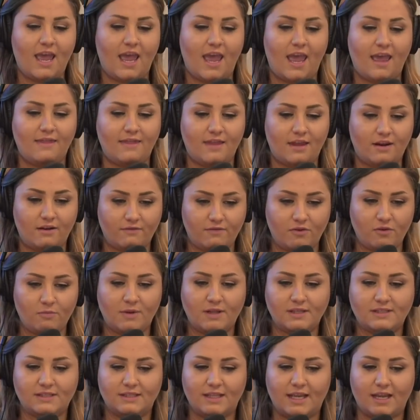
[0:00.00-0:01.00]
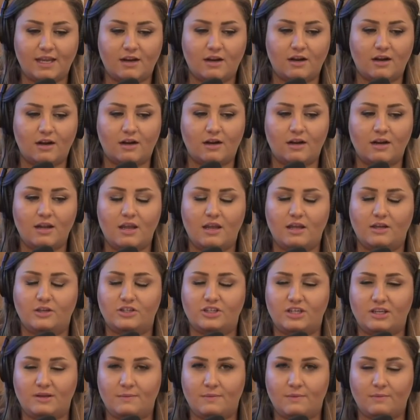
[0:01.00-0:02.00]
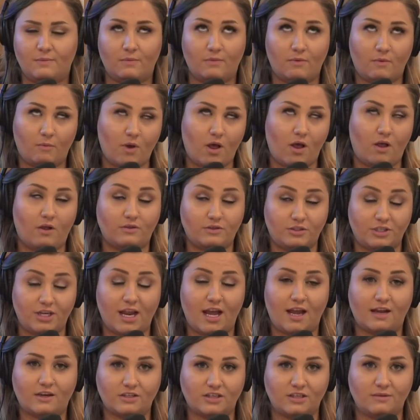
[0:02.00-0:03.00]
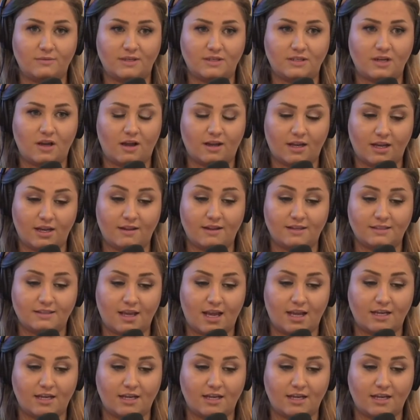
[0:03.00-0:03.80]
And then a few months later, she'd actually been talking to this